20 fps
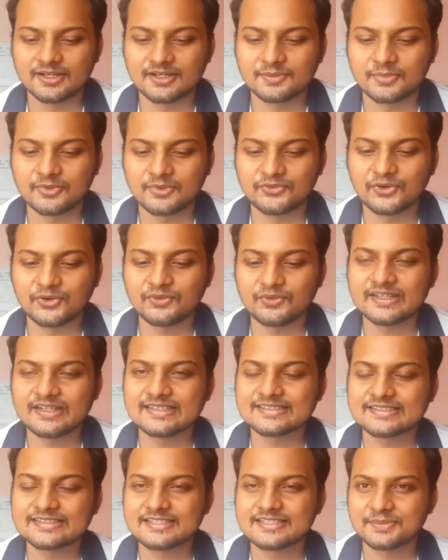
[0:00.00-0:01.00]
before we
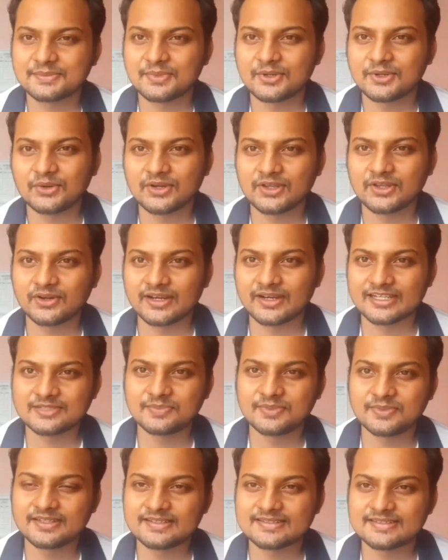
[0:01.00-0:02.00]
discuss about your
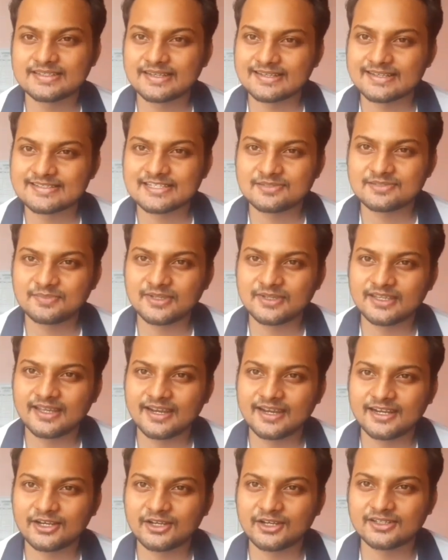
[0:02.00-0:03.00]
experience in SSB
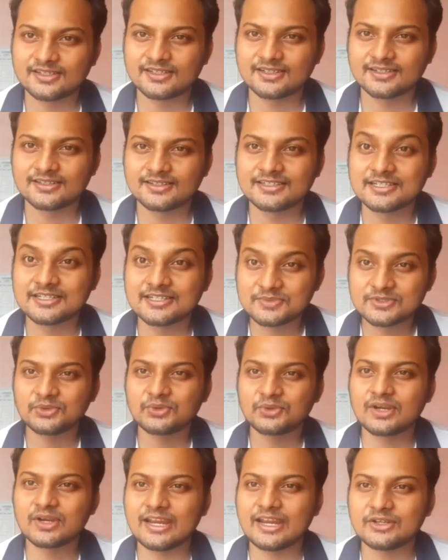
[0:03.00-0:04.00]
and the tips you
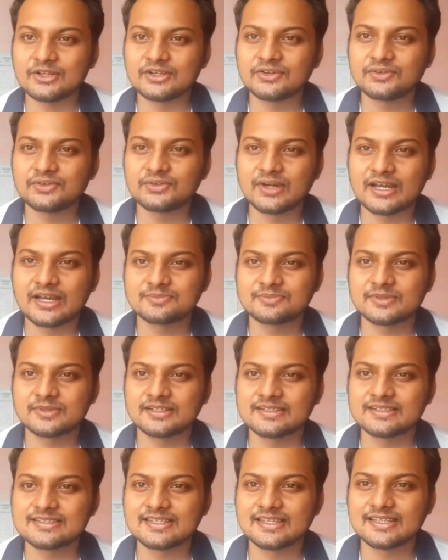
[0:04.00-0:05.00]
would like to give to
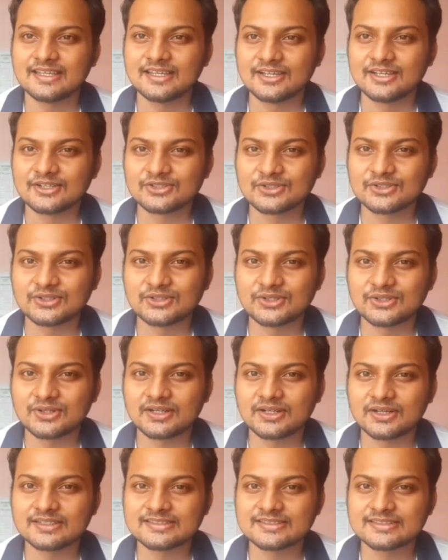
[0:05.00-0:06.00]
aspirants, so
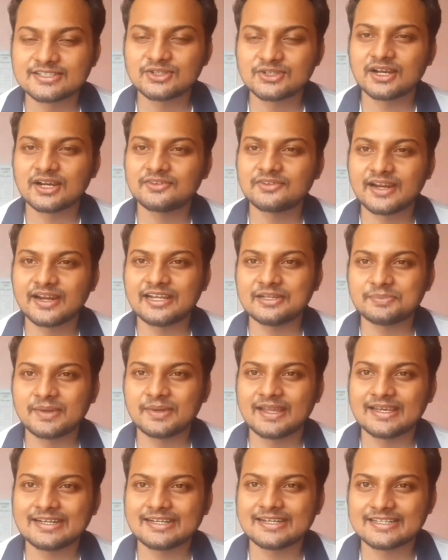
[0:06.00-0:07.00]
since you are a fighter
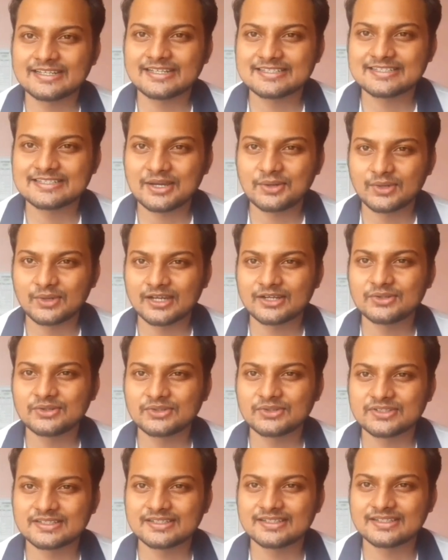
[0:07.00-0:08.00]
pilot, I just have one
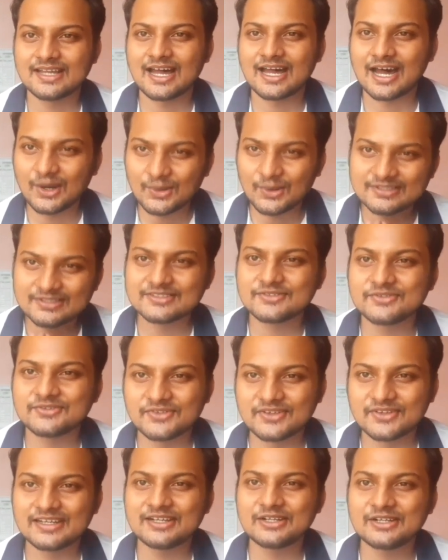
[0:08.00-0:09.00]
question. How does it
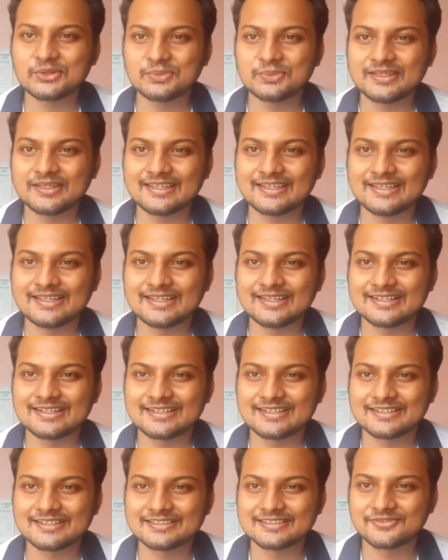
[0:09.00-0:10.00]
feel to be
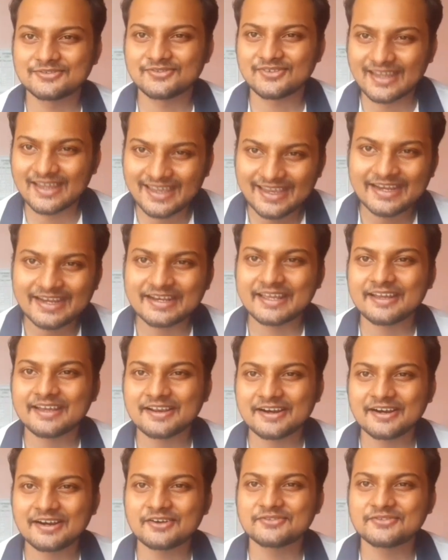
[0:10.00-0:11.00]
flying an
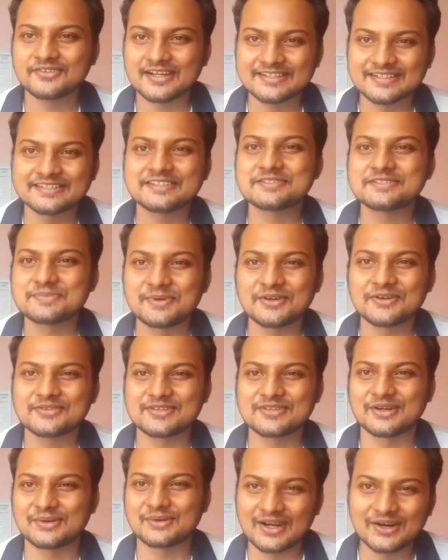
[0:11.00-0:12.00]
aircraft faster than speed of
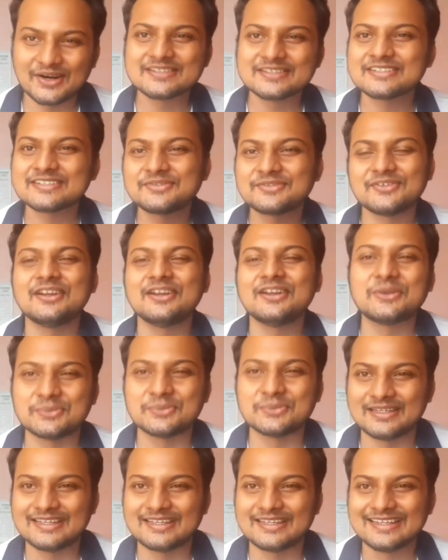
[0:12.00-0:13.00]
sound? How does it feel to
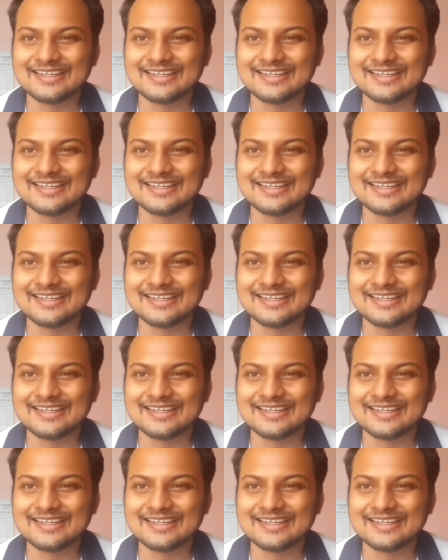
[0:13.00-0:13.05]
be?